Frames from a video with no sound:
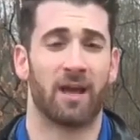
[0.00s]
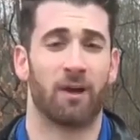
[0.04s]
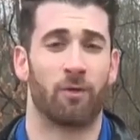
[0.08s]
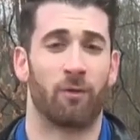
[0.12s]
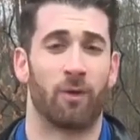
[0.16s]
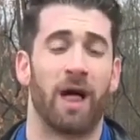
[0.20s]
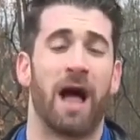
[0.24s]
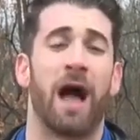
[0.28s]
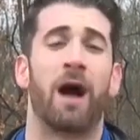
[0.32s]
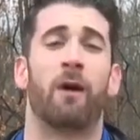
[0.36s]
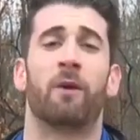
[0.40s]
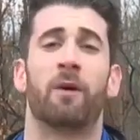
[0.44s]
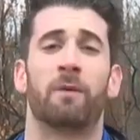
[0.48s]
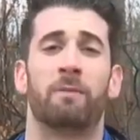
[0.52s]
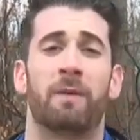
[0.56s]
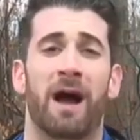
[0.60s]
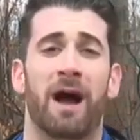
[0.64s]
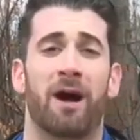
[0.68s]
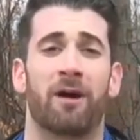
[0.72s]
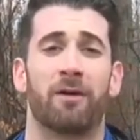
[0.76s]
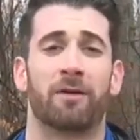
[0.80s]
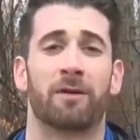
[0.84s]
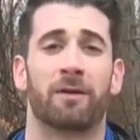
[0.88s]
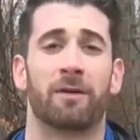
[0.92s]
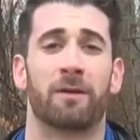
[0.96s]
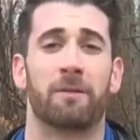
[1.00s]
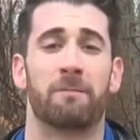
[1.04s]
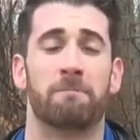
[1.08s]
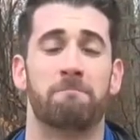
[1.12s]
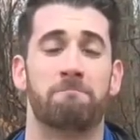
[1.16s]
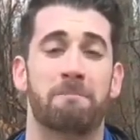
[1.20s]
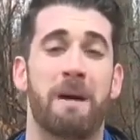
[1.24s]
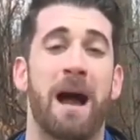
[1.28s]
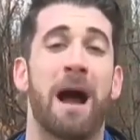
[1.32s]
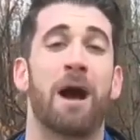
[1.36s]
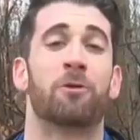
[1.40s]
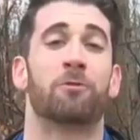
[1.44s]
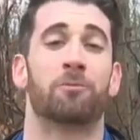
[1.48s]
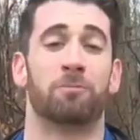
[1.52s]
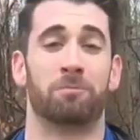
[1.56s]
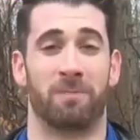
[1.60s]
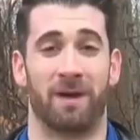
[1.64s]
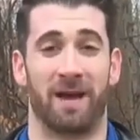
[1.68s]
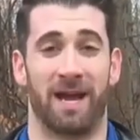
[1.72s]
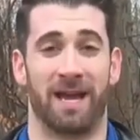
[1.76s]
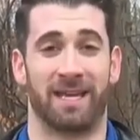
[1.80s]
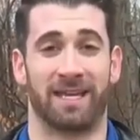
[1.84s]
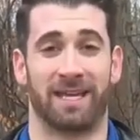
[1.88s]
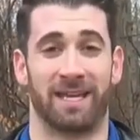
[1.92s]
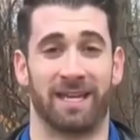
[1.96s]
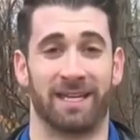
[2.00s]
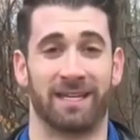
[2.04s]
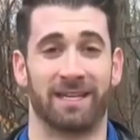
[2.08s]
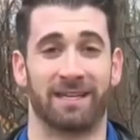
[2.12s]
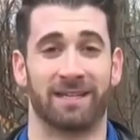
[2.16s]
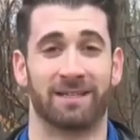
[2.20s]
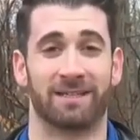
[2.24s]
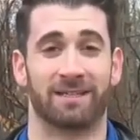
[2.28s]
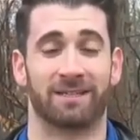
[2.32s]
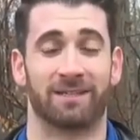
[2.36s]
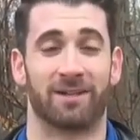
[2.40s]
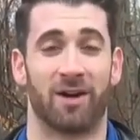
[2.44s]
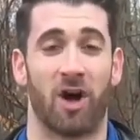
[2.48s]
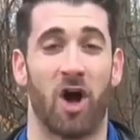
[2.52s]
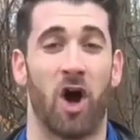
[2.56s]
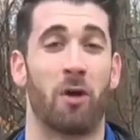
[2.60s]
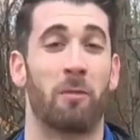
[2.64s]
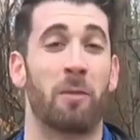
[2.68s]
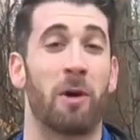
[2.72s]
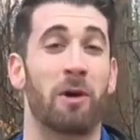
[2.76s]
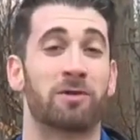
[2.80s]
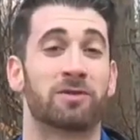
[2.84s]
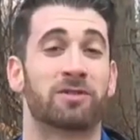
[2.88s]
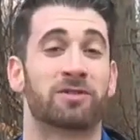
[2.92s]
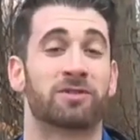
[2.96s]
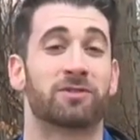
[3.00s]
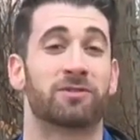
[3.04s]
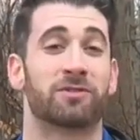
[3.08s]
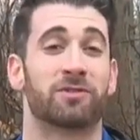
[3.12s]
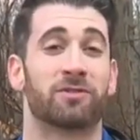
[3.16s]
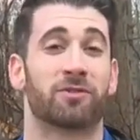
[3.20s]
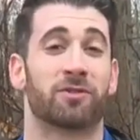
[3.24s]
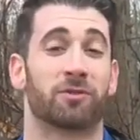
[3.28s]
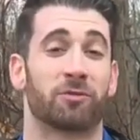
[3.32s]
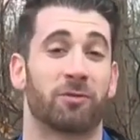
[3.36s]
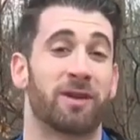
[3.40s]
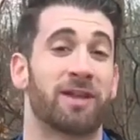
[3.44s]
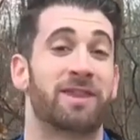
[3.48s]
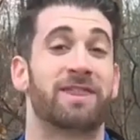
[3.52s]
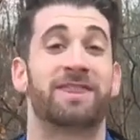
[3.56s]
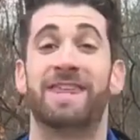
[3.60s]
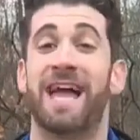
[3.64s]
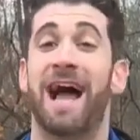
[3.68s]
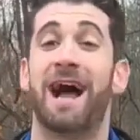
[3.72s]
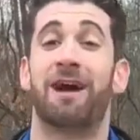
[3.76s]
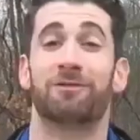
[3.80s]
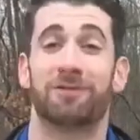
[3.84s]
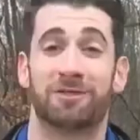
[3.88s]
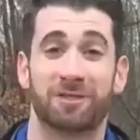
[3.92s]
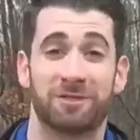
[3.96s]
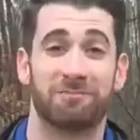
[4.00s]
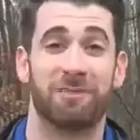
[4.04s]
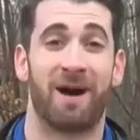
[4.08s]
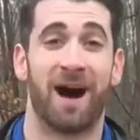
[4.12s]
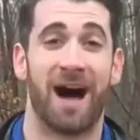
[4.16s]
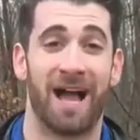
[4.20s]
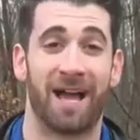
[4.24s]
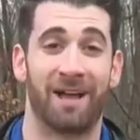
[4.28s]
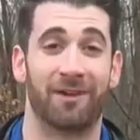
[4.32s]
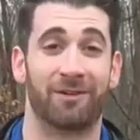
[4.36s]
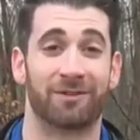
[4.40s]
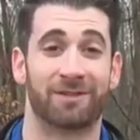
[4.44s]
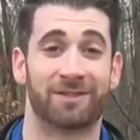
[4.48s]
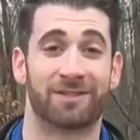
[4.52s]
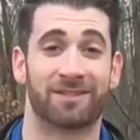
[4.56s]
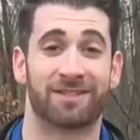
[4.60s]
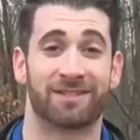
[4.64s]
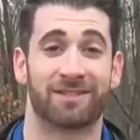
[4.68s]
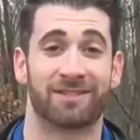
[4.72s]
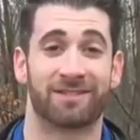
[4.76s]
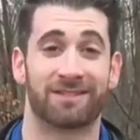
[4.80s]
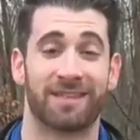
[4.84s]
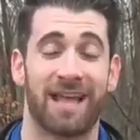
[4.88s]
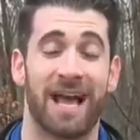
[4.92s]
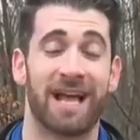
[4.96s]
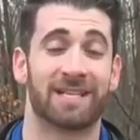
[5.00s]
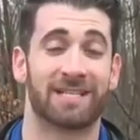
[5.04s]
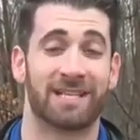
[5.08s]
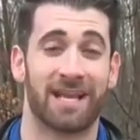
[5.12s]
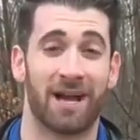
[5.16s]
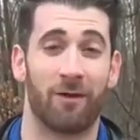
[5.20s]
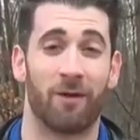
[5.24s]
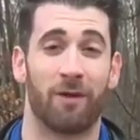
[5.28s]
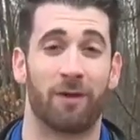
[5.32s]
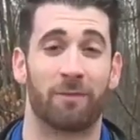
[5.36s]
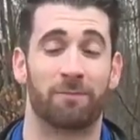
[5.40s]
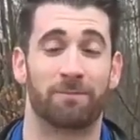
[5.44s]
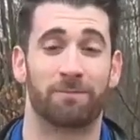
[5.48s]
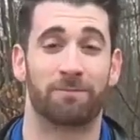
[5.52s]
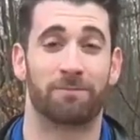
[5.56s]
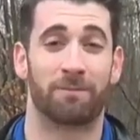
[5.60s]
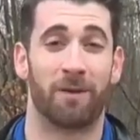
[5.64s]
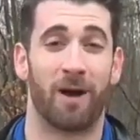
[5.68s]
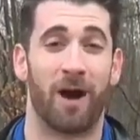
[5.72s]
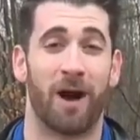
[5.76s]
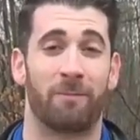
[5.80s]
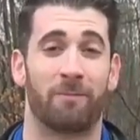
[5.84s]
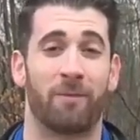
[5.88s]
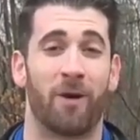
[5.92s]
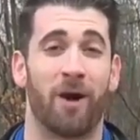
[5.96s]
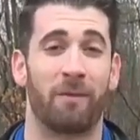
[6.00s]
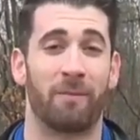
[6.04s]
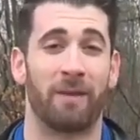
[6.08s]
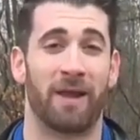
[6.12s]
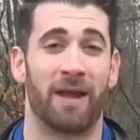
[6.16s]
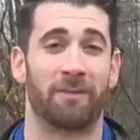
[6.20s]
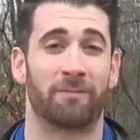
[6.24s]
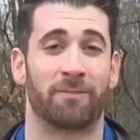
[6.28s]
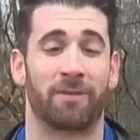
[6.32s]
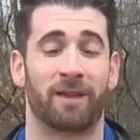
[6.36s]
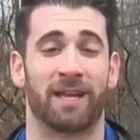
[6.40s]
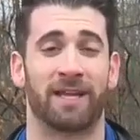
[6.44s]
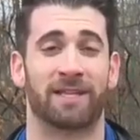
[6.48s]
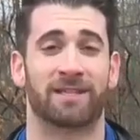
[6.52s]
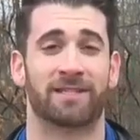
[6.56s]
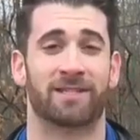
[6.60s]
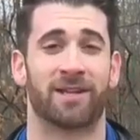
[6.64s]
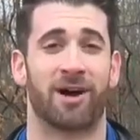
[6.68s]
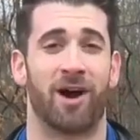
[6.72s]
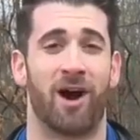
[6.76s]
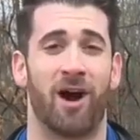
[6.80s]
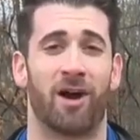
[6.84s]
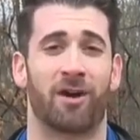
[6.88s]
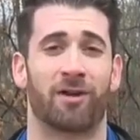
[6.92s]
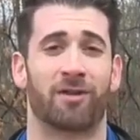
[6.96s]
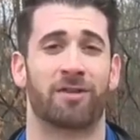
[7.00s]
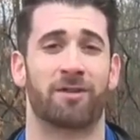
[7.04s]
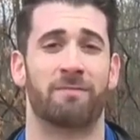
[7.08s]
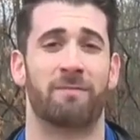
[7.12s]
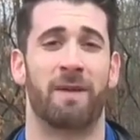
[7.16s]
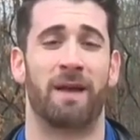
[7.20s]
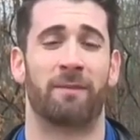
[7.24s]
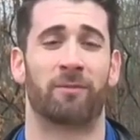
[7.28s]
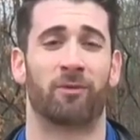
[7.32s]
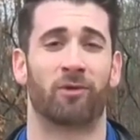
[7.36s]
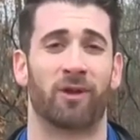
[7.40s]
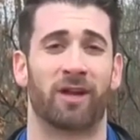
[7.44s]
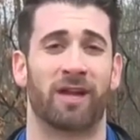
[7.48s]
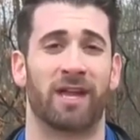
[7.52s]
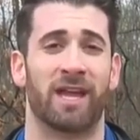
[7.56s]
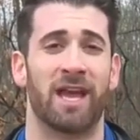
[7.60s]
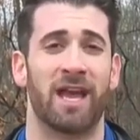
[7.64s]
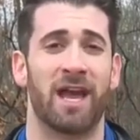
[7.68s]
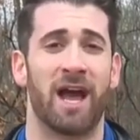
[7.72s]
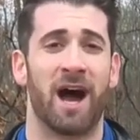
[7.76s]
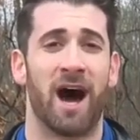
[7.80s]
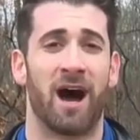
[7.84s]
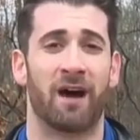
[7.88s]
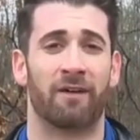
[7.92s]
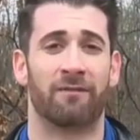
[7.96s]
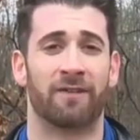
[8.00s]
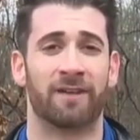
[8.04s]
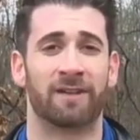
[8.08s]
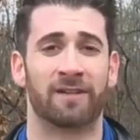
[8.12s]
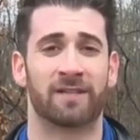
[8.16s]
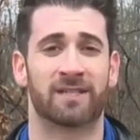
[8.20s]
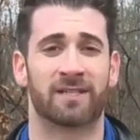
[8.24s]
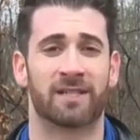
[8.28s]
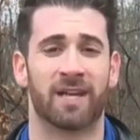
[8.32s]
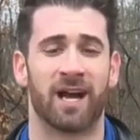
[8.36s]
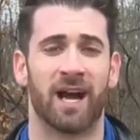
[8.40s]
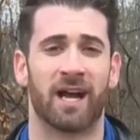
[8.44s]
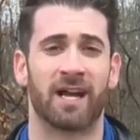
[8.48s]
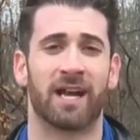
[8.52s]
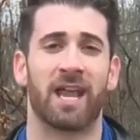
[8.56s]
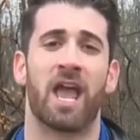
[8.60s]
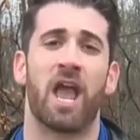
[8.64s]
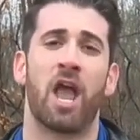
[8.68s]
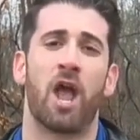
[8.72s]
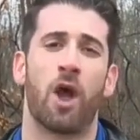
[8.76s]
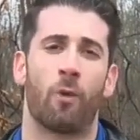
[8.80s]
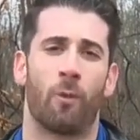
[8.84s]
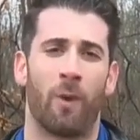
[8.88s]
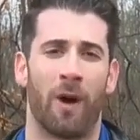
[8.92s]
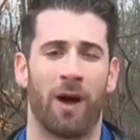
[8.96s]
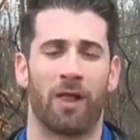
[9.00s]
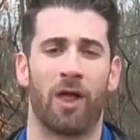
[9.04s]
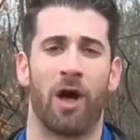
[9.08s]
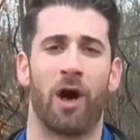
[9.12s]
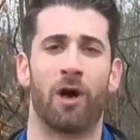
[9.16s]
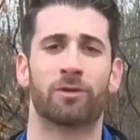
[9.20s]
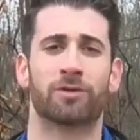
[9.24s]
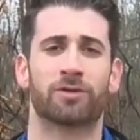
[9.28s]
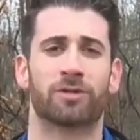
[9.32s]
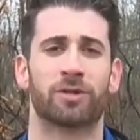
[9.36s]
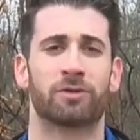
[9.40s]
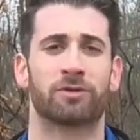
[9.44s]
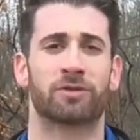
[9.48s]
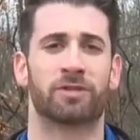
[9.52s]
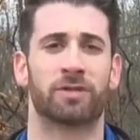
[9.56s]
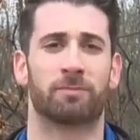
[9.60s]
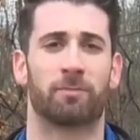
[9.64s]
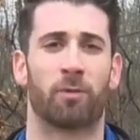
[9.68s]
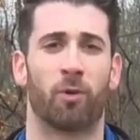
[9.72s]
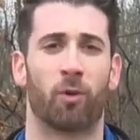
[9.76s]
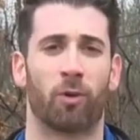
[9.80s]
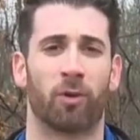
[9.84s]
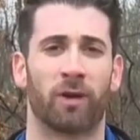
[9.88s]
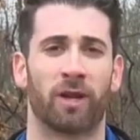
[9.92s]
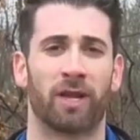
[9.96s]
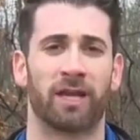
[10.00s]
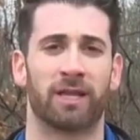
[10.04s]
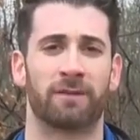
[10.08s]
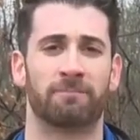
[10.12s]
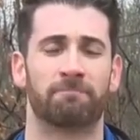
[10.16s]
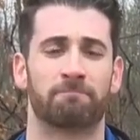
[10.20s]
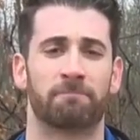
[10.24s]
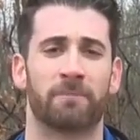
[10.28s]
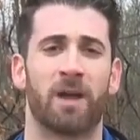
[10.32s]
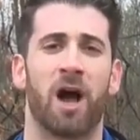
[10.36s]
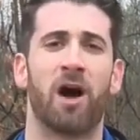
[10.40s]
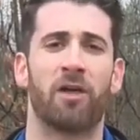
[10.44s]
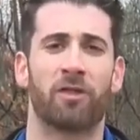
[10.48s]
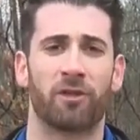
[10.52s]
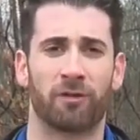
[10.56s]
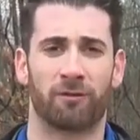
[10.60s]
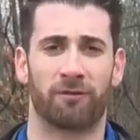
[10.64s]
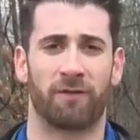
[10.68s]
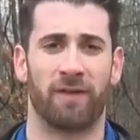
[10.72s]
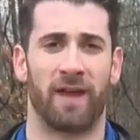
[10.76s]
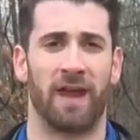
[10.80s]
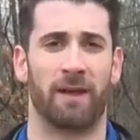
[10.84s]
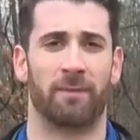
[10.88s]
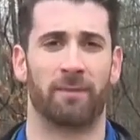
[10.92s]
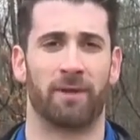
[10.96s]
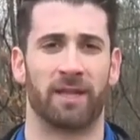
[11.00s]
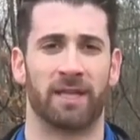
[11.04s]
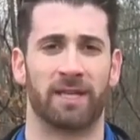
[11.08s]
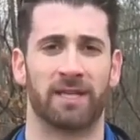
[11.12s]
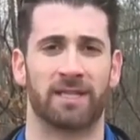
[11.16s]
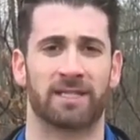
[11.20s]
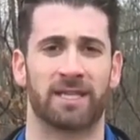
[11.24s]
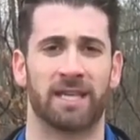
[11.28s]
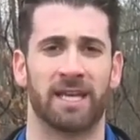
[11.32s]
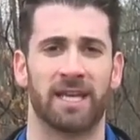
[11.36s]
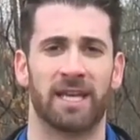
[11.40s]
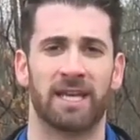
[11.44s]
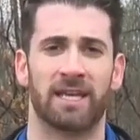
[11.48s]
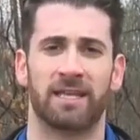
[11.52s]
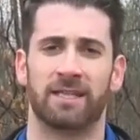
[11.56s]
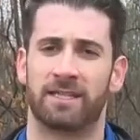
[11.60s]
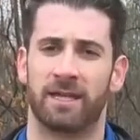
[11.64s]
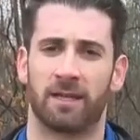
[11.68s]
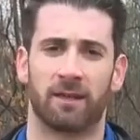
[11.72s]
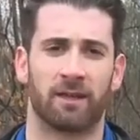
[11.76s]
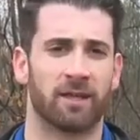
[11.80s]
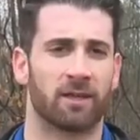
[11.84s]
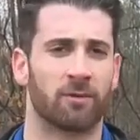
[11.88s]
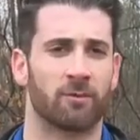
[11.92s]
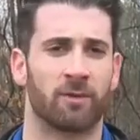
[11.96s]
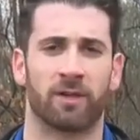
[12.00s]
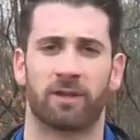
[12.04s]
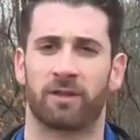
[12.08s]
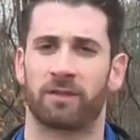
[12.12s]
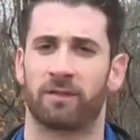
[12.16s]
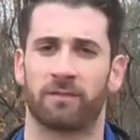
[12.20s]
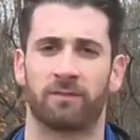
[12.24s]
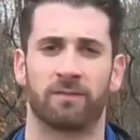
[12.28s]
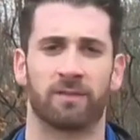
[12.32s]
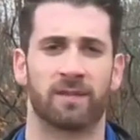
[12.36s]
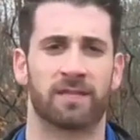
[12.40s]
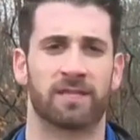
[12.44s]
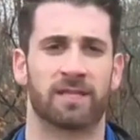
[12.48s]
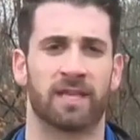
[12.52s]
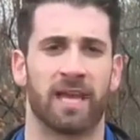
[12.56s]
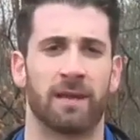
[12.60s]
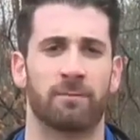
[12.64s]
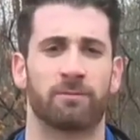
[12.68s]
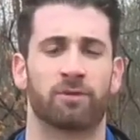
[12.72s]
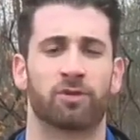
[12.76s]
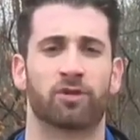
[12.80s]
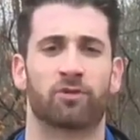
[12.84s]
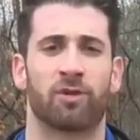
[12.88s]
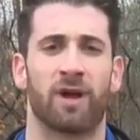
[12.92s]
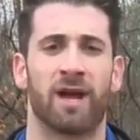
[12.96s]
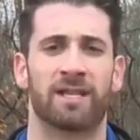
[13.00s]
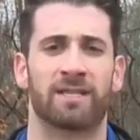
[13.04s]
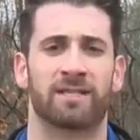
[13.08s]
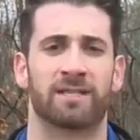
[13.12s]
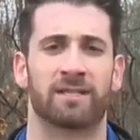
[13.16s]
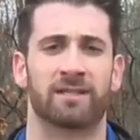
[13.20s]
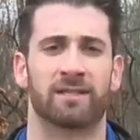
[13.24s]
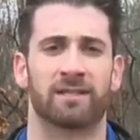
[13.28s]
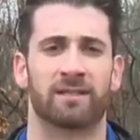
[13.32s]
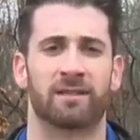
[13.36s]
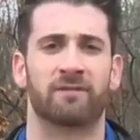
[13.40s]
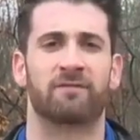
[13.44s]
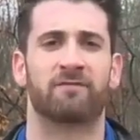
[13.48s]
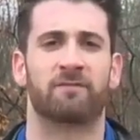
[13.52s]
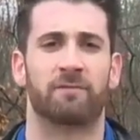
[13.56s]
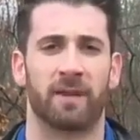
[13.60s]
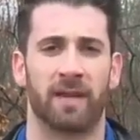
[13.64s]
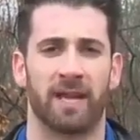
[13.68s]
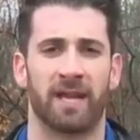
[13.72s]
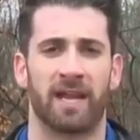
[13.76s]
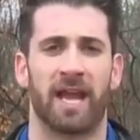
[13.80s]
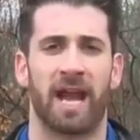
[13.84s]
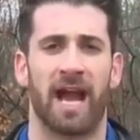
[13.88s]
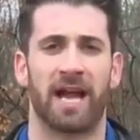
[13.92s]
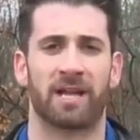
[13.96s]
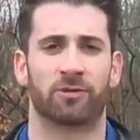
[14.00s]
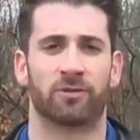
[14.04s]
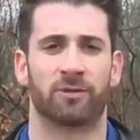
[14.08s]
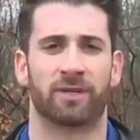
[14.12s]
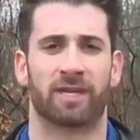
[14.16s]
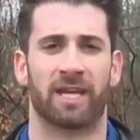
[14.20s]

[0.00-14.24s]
Well, how about mountain biking almost 3,000 miles? That's how a Paw Paw Man plans to honor the memory of his son while also supporting other families dealing with the same stresses of pediatric